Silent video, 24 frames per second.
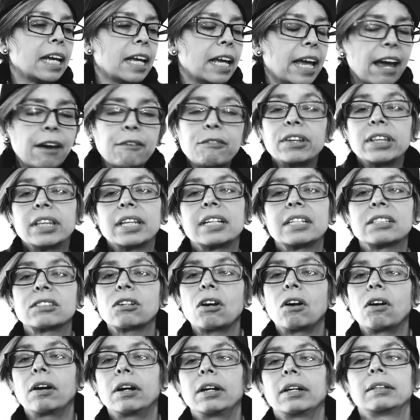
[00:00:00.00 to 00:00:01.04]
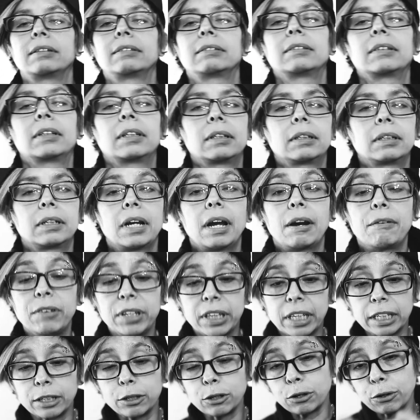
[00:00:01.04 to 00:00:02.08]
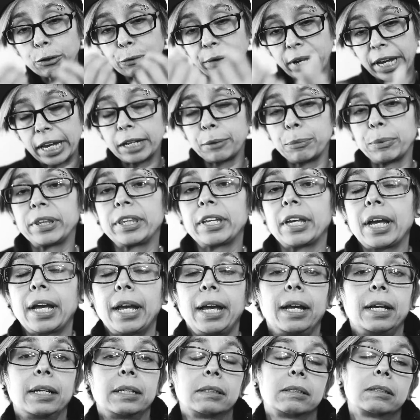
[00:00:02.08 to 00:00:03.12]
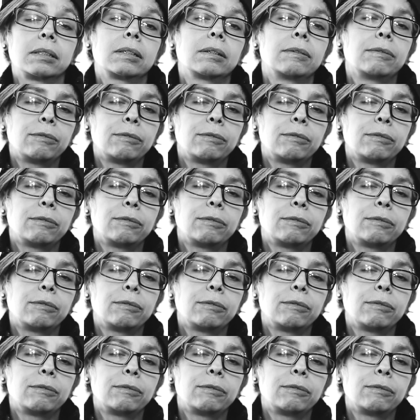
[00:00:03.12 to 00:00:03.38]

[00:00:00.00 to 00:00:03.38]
Everything is art. Everything you create with your hands,